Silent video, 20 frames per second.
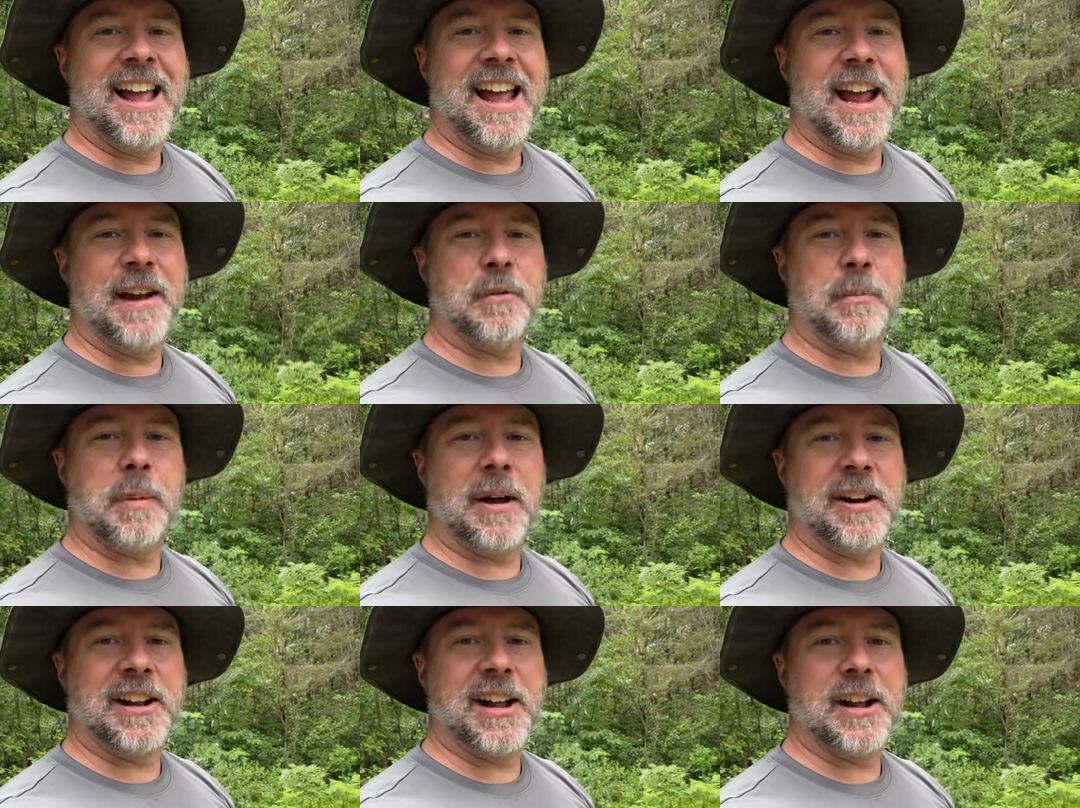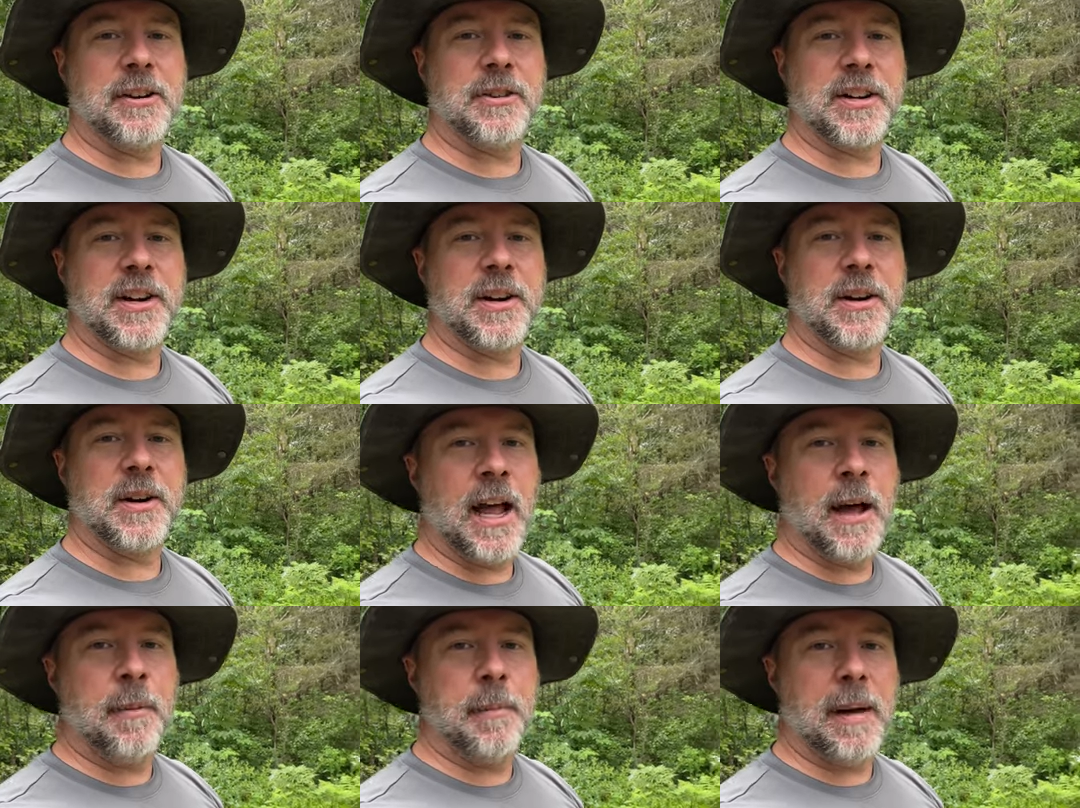Hey everybody, Andrew
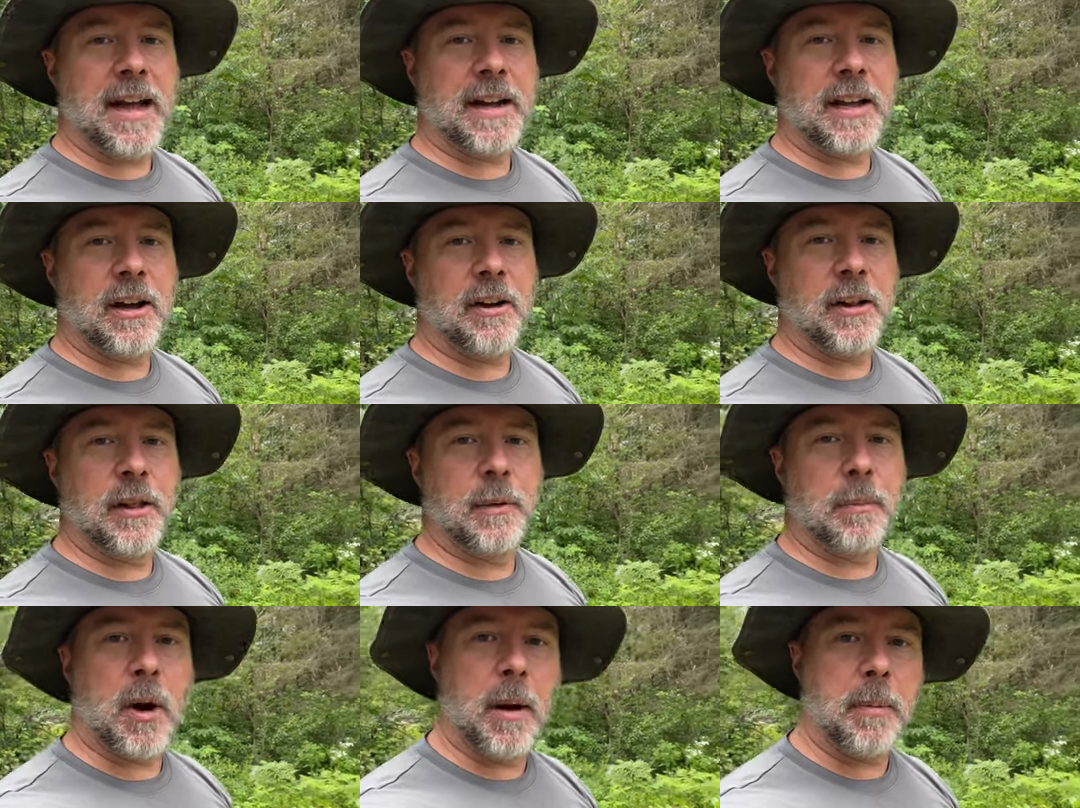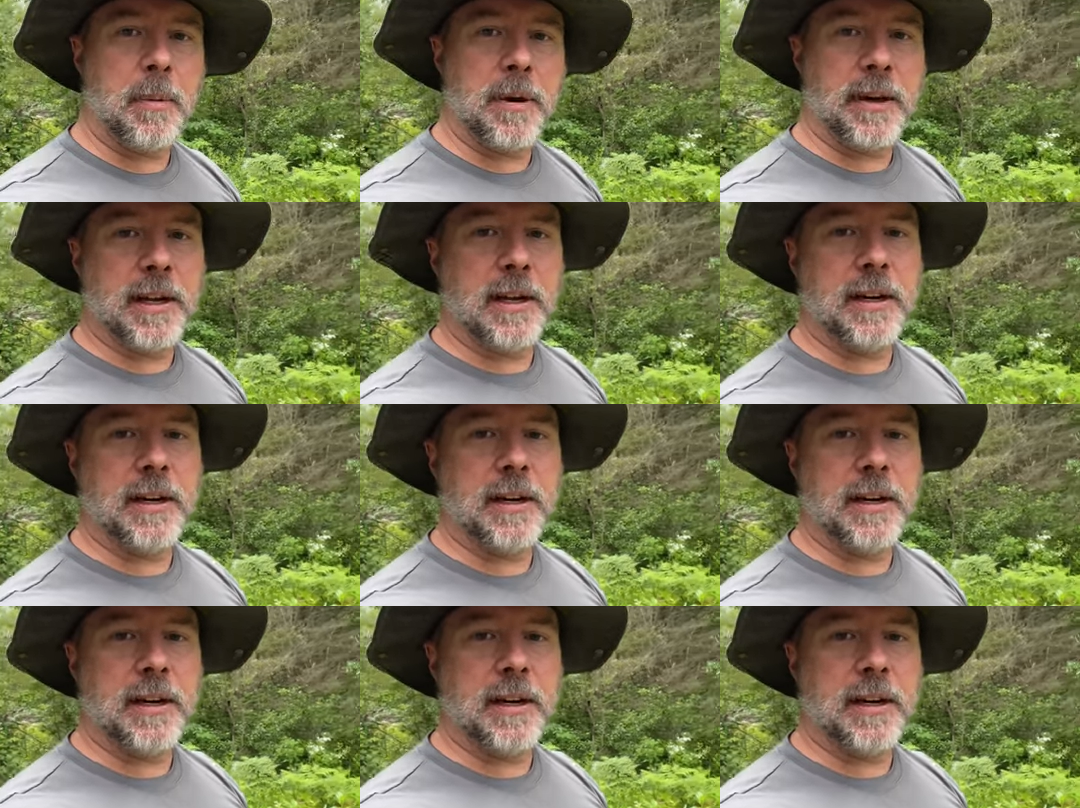here. I'm back out on the property